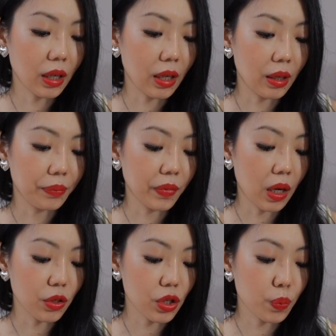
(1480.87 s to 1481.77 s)
Um,
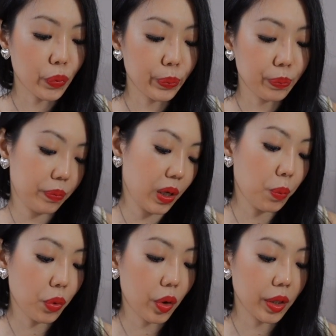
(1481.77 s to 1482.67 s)
I'll just
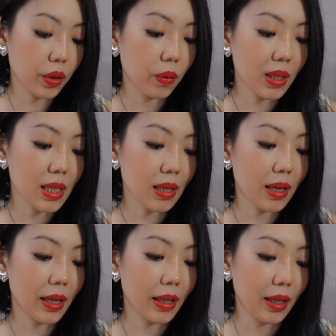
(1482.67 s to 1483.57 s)
pinpoint the ones that
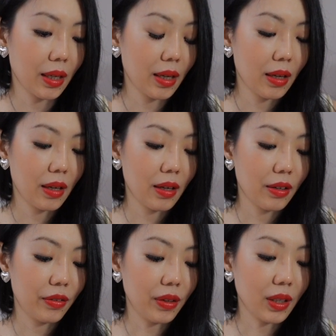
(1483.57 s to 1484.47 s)
I
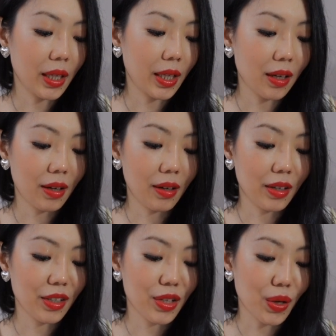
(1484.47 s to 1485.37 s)
feel like
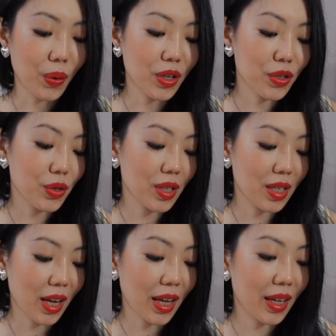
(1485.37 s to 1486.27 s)
are so
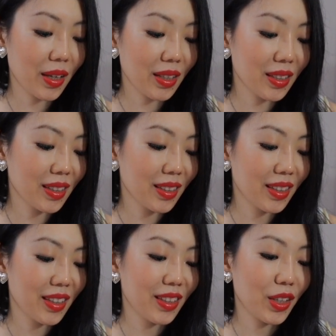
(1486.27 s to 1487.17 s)
interesting.
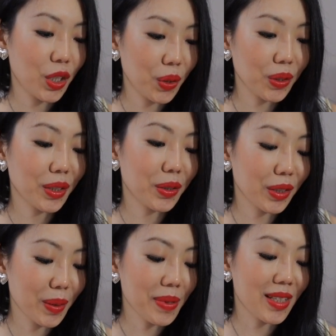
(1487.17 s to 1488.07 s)
Cute little
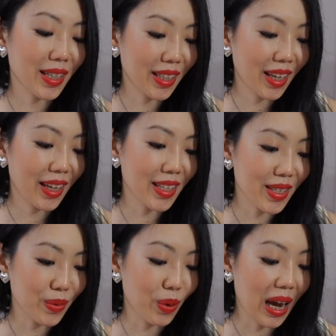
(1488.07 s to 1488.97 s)
lipstick
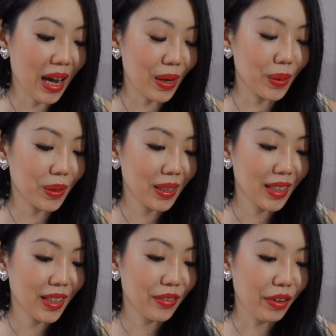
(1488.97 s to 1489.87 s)
case. Wow.
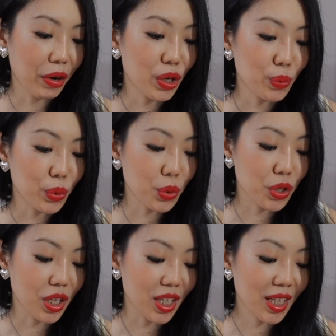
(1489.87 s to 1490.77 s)
Very
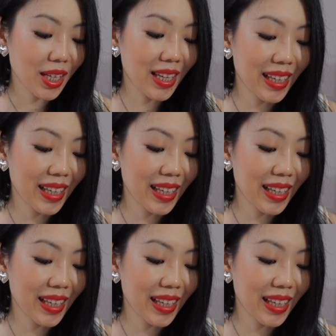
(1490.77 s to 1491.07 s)
bougie.